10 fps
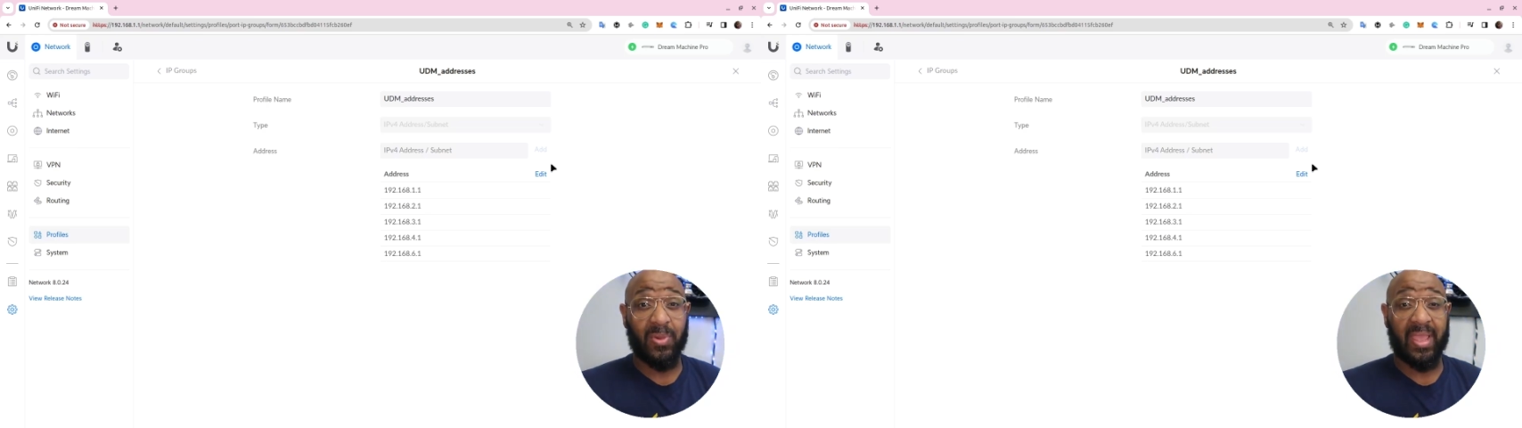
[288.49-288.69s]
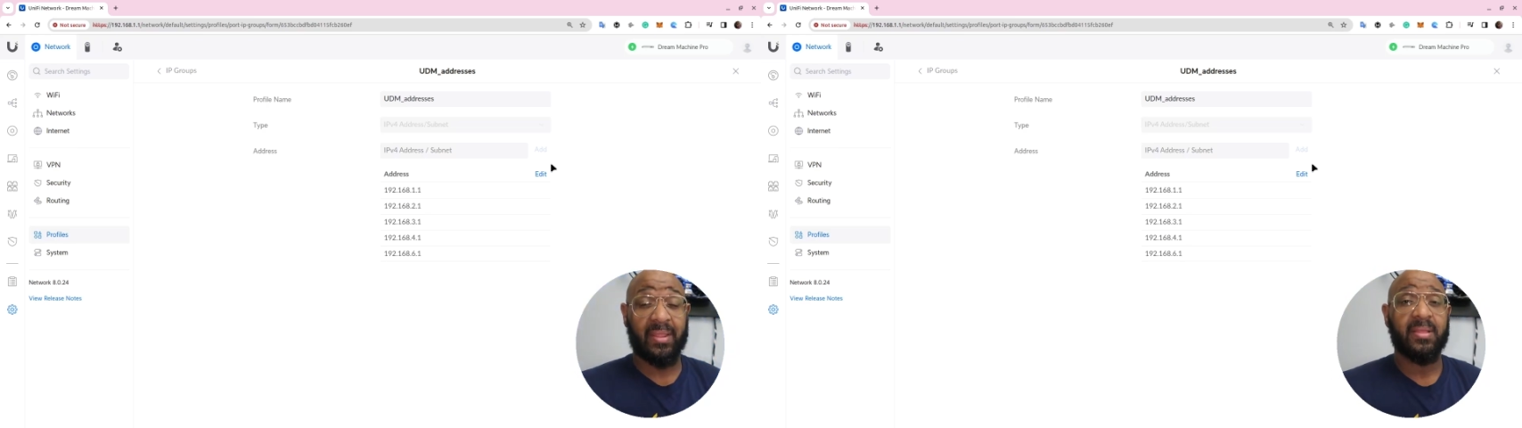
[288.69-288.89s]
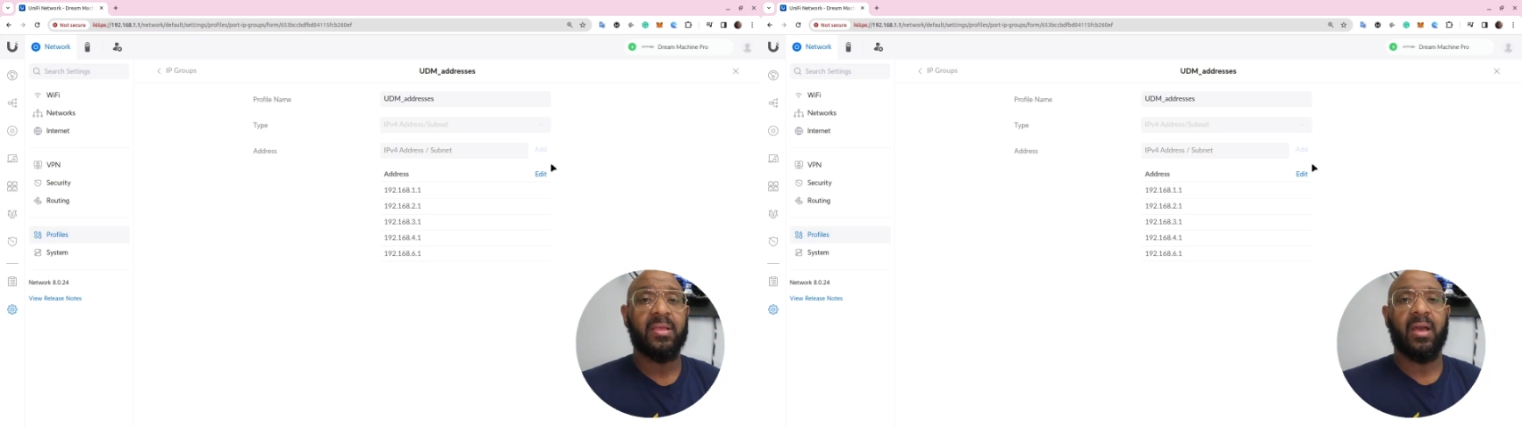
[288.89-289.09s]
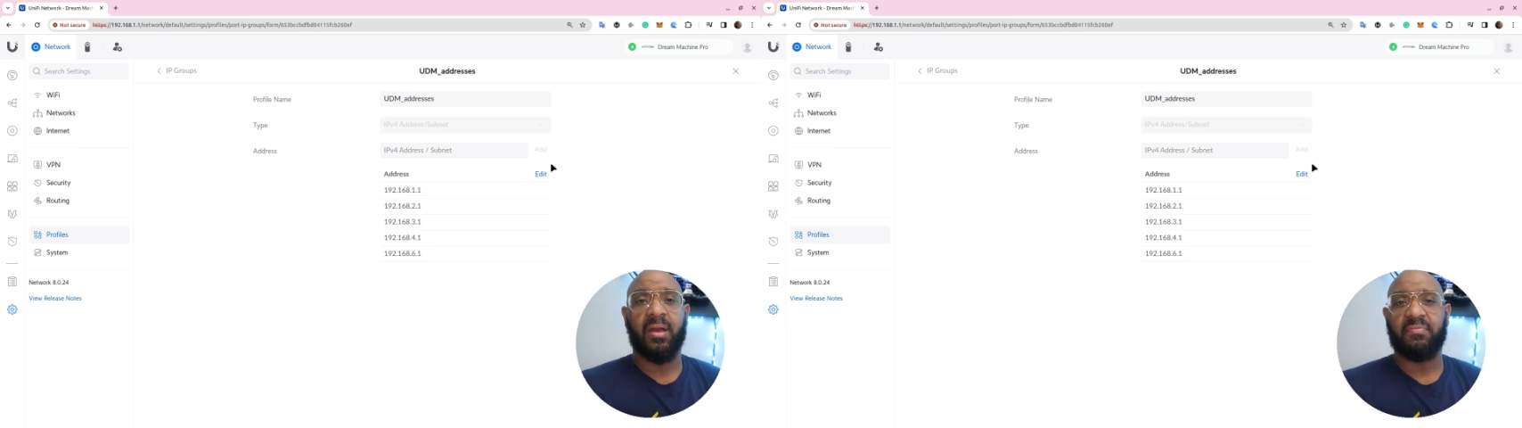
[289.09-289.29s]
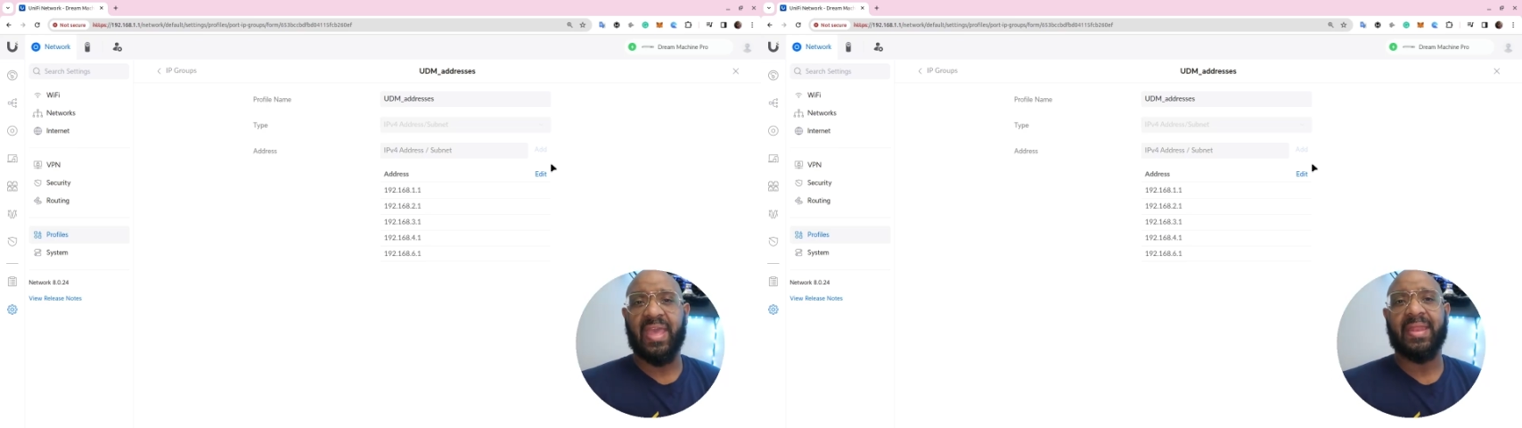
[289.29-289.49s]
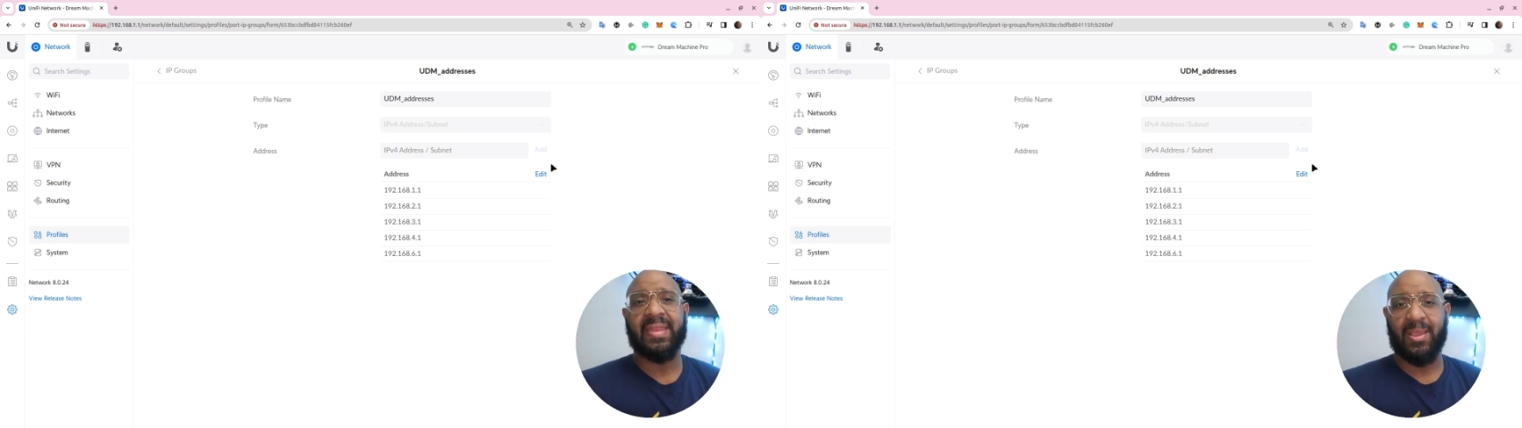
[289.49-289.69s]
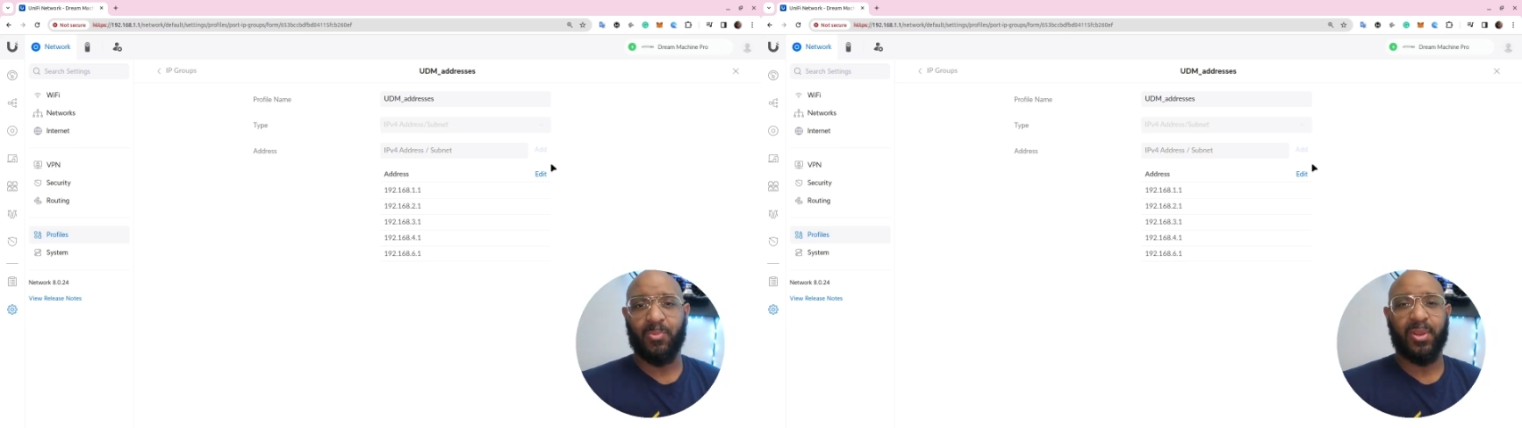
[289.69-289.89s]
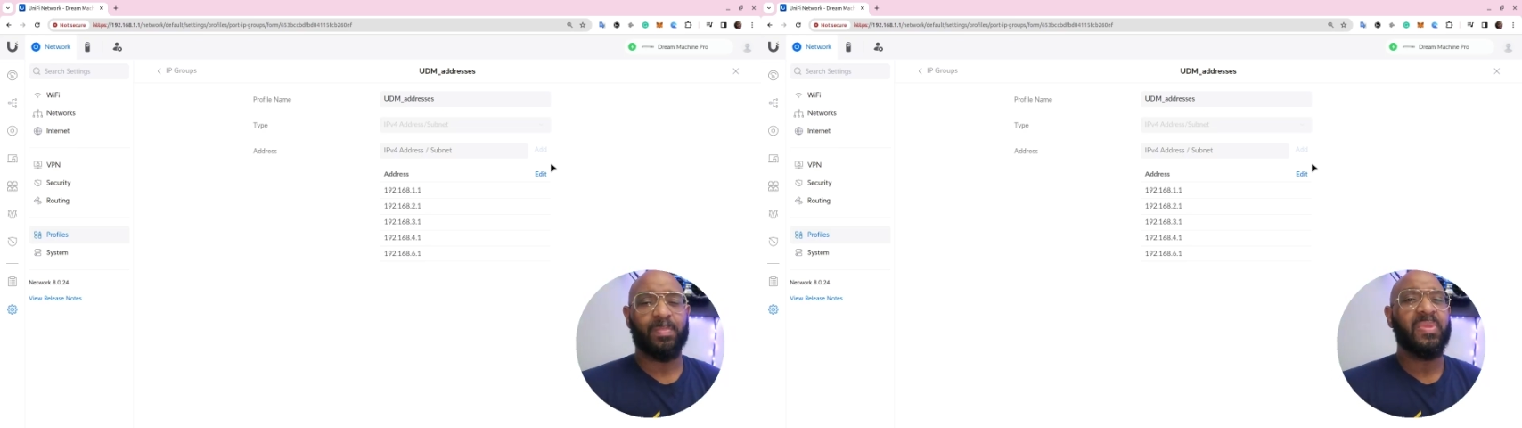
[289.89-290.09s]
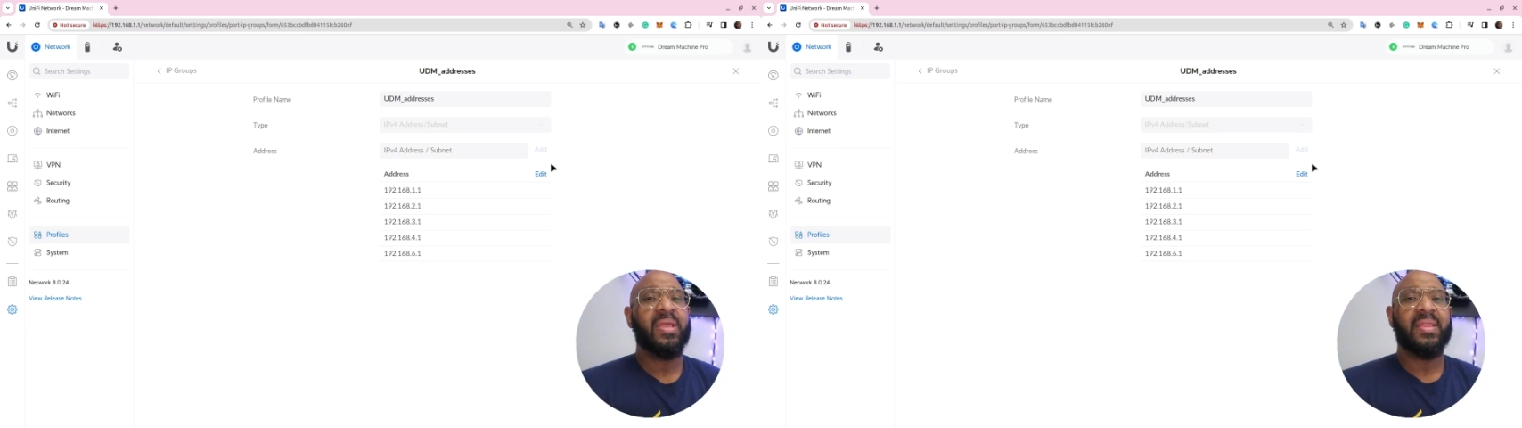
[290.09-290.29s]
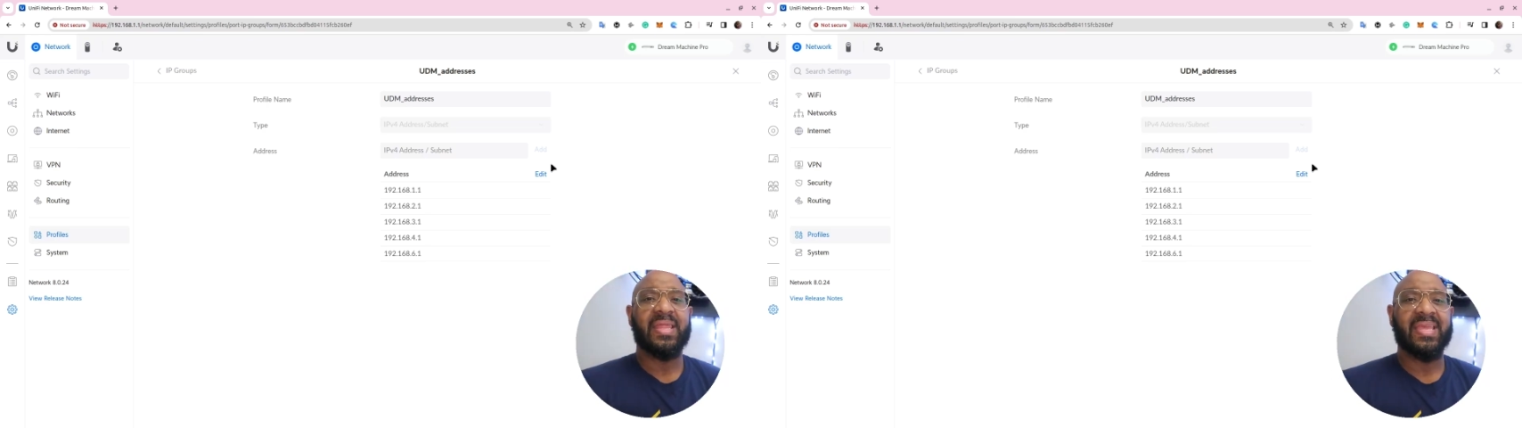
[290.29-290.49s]
gateway of that
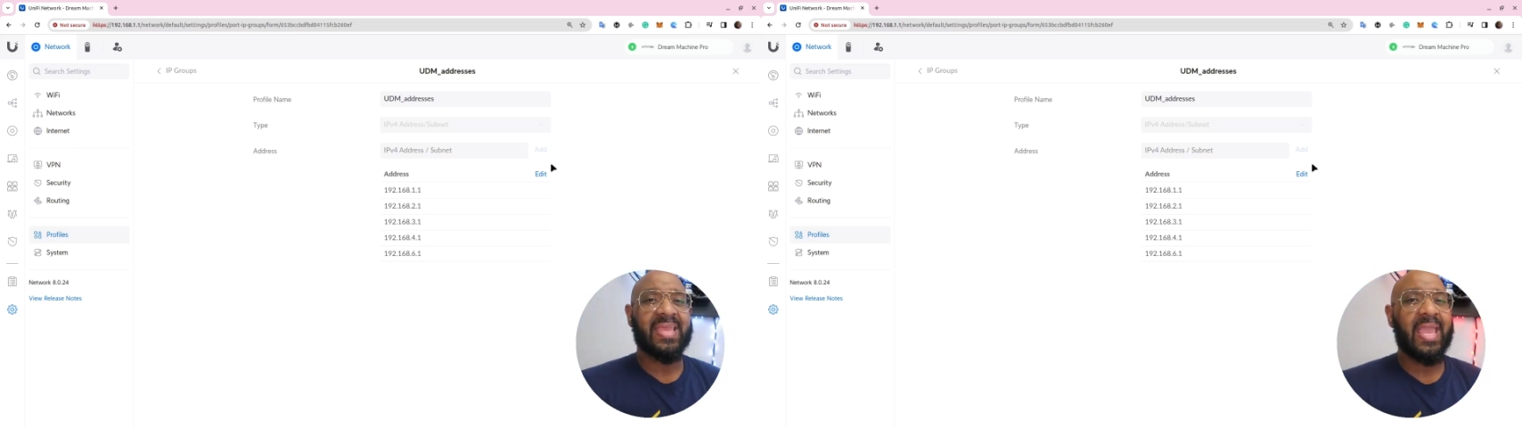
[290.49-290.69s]
network.